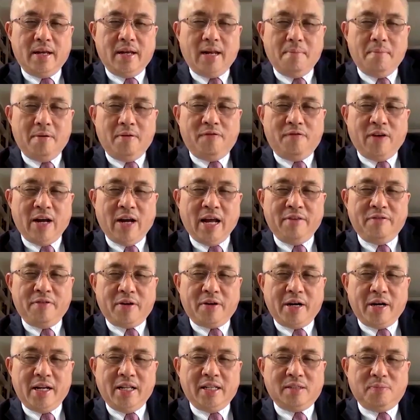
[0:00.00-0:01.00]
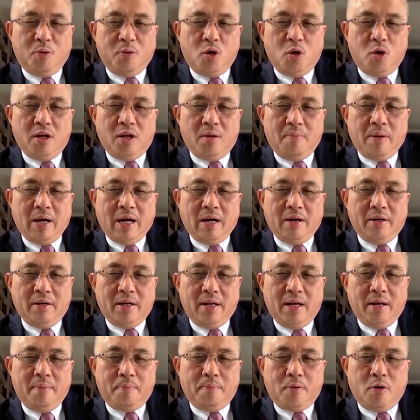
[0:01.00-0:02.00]
Number five, already spoke about
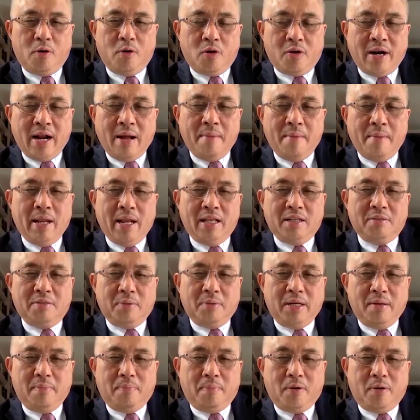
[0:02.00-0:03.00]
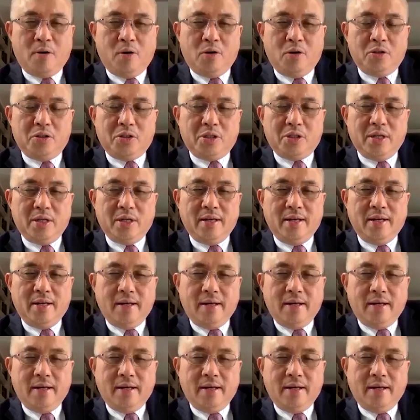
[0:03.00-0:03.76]
a program management approach.